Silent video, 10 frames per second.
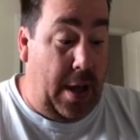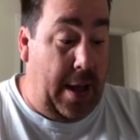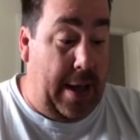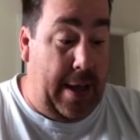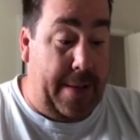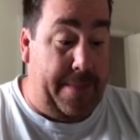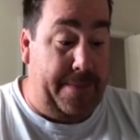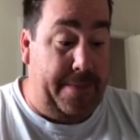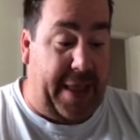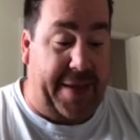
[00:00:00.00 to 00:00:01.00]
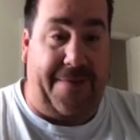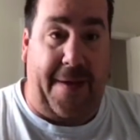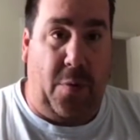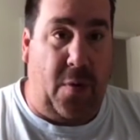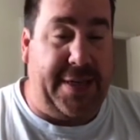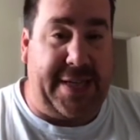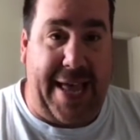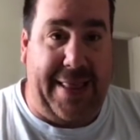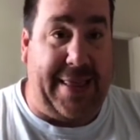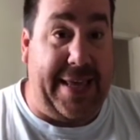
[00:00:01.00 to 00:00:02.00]
um, like February
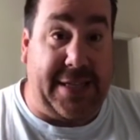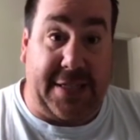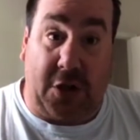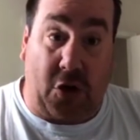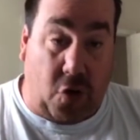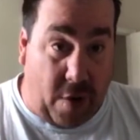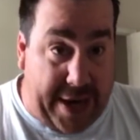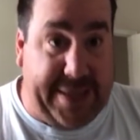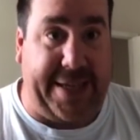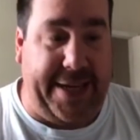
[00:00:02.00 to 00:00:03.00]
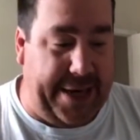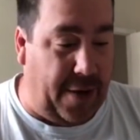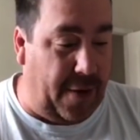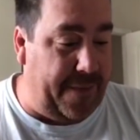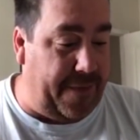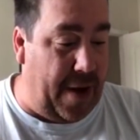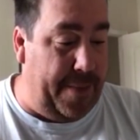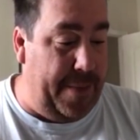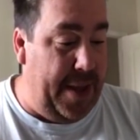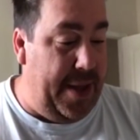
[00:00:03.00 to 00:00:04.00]
10th, it's crazy here.
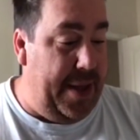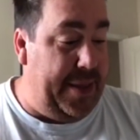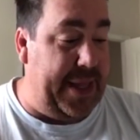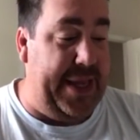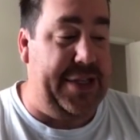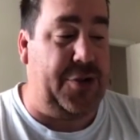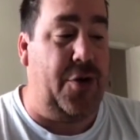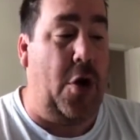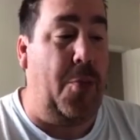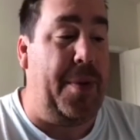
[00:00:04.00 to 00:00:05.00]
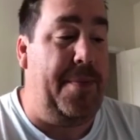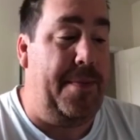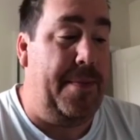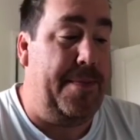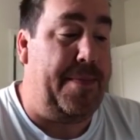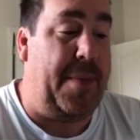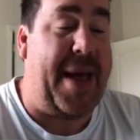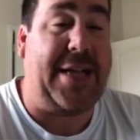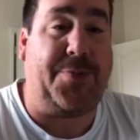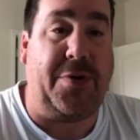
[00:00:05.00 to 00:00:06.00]
From the Eastern Open, the
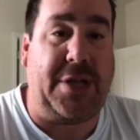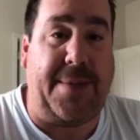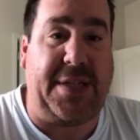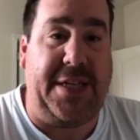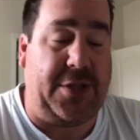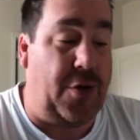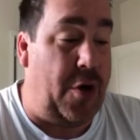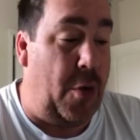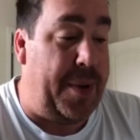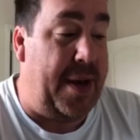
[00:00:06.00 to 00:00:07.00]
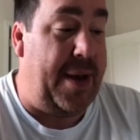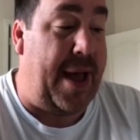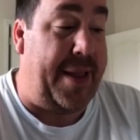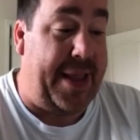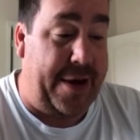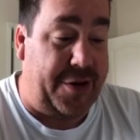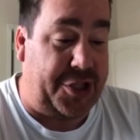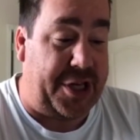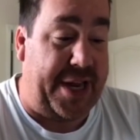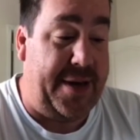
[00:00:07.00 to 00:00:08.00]
Bass Pro Shops Eastern Open on the
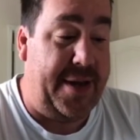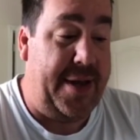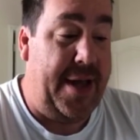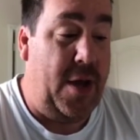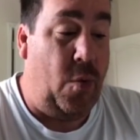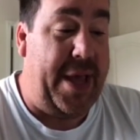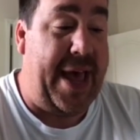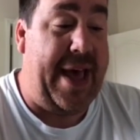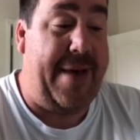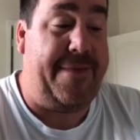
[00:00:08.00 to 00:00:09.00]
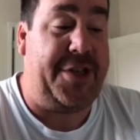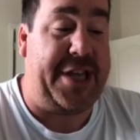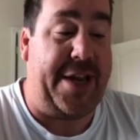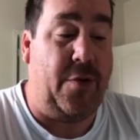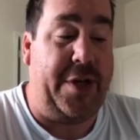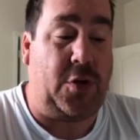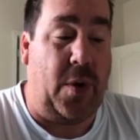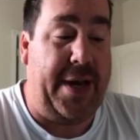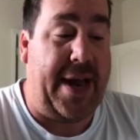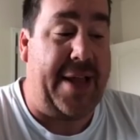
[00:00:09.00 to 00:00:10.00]
Harris Chain, we have January
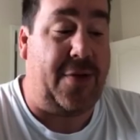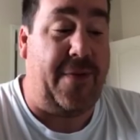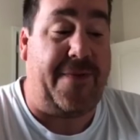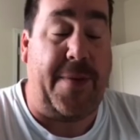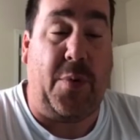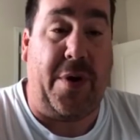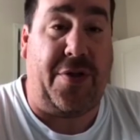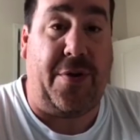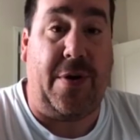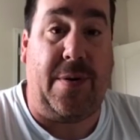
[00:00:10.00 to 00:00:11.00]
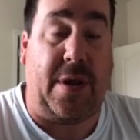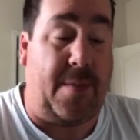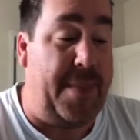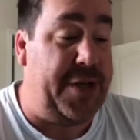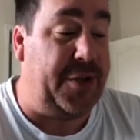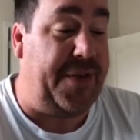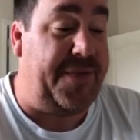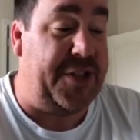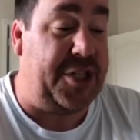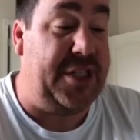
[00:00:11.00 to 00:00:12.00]
29th through February 3rd, Major League
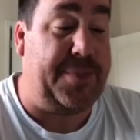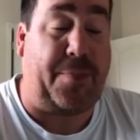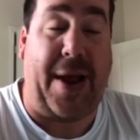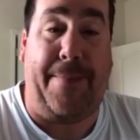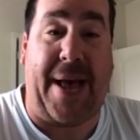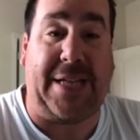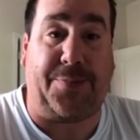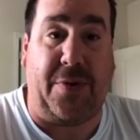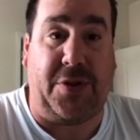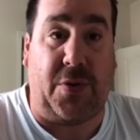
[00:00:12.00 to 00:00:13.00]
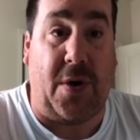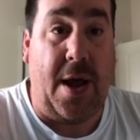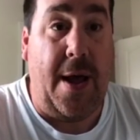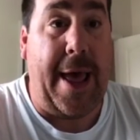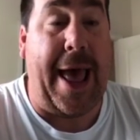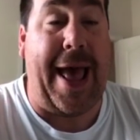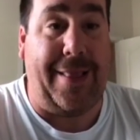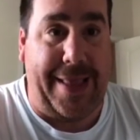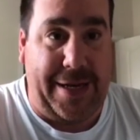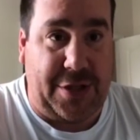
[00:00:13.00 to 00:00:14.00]
Fishing's Bass Pro Tour
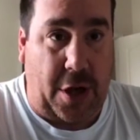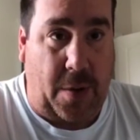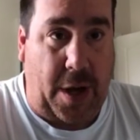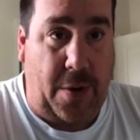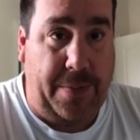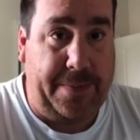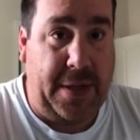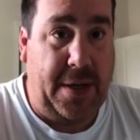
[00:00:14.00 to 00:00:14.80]
at Lake Toho,